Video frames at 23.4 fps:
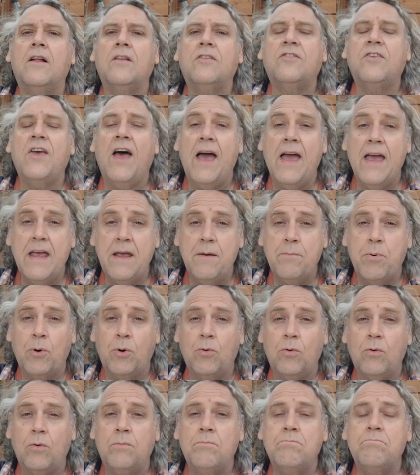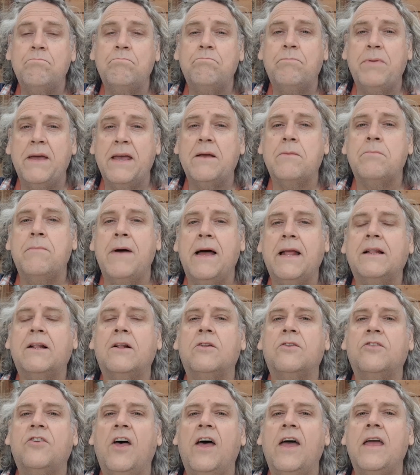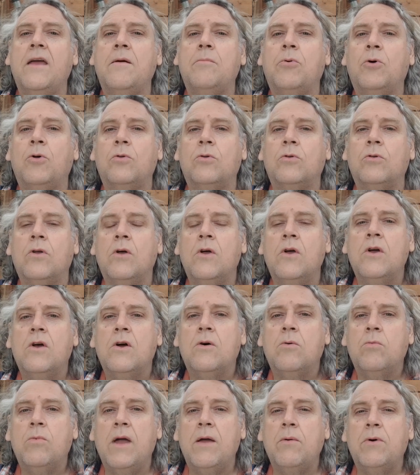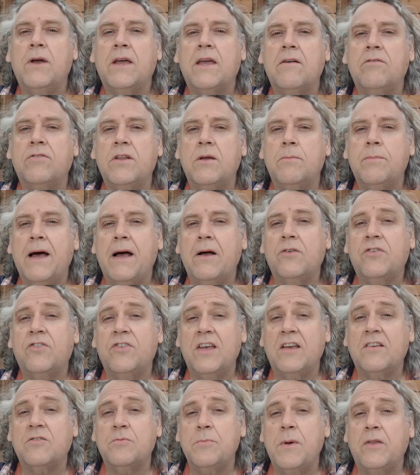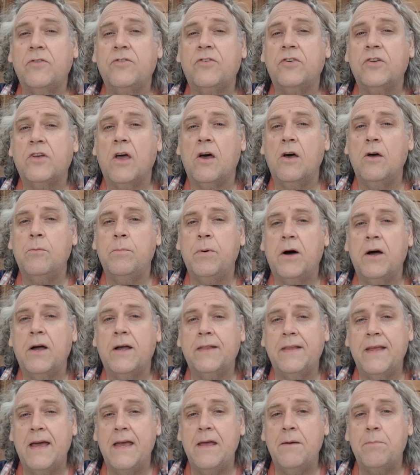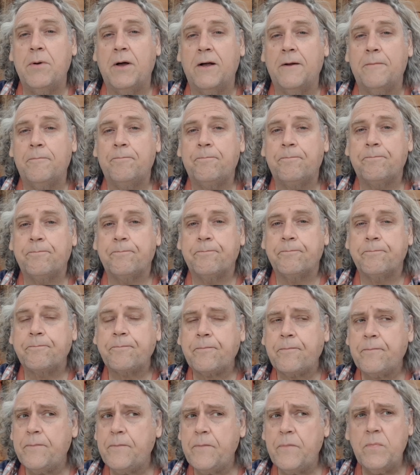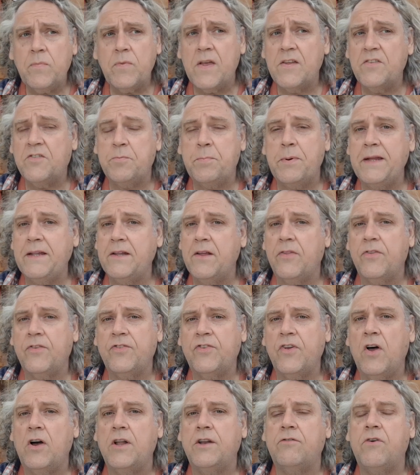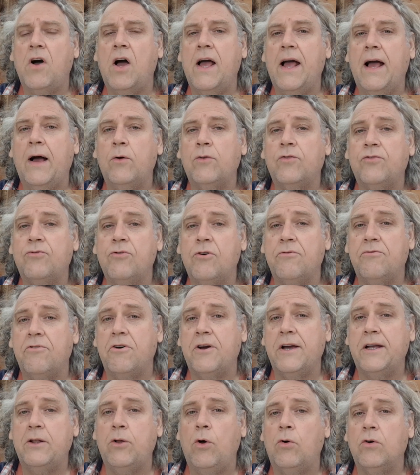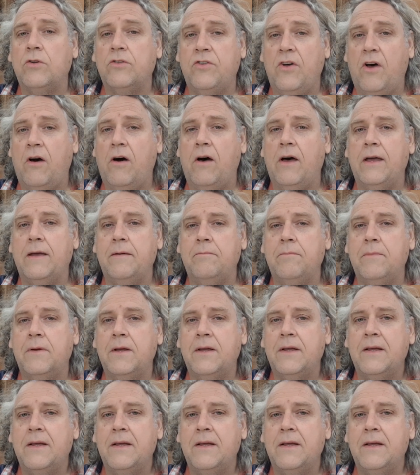table big metal table we were given about six months ago by a neighbor it's been at the side of our house for a very long time.